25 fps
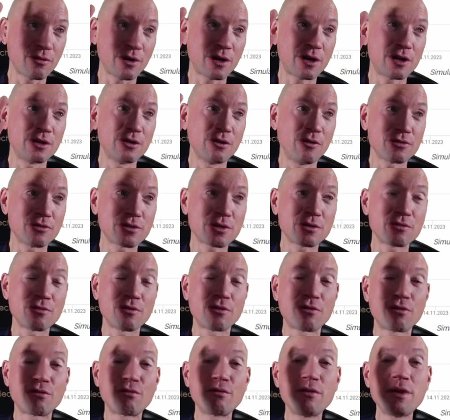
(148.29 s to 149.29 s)
closer to
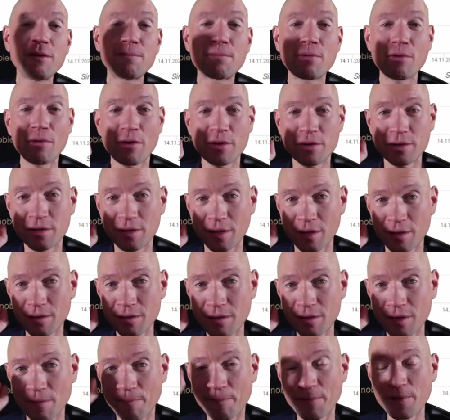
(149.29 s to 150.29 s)
3%
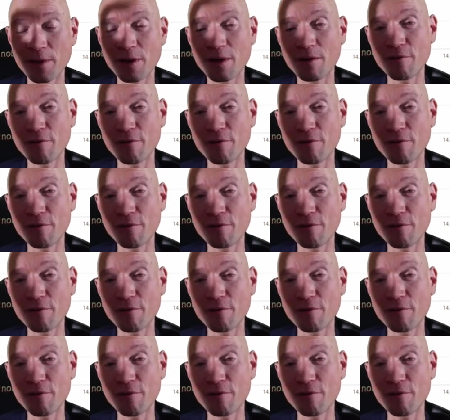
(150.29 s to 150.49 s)
than